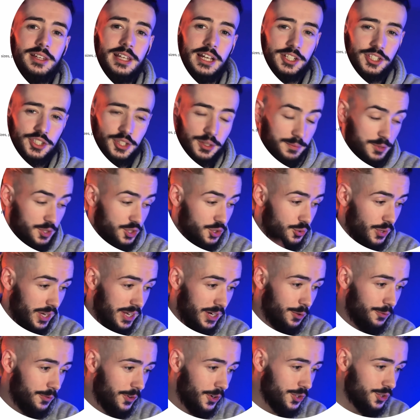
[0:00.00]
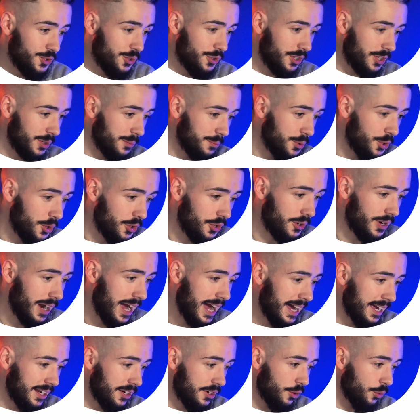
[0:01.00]
let's jump straight over to the computer
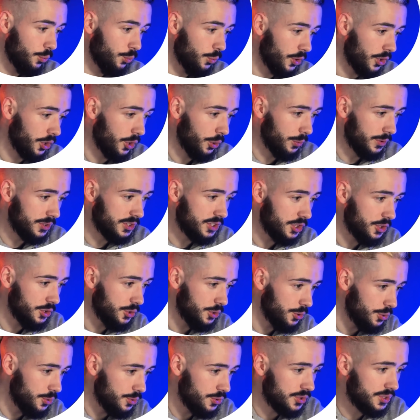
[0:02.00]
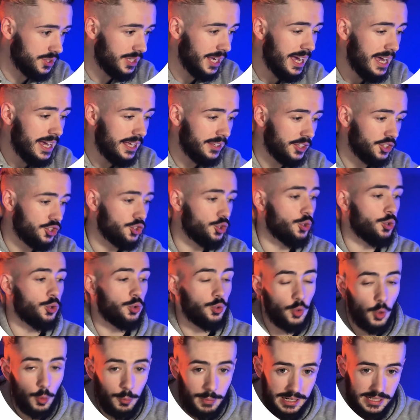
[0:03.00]
and we're going to use this
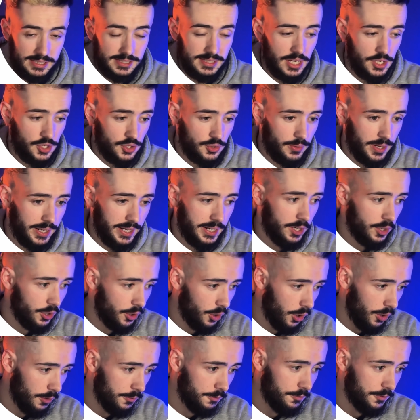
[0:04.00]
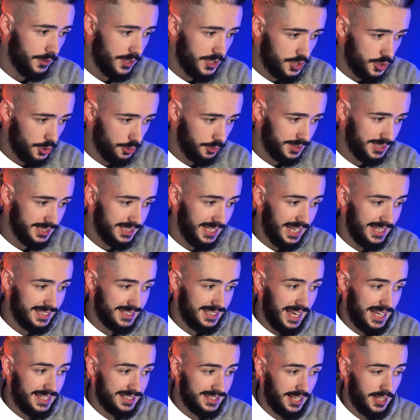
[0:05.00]
Chrome extension right here called Visual C
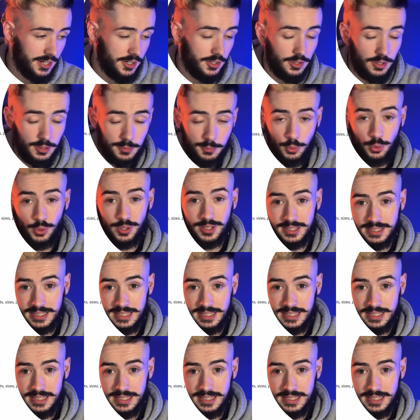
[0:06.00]
S S Editor. I'm going to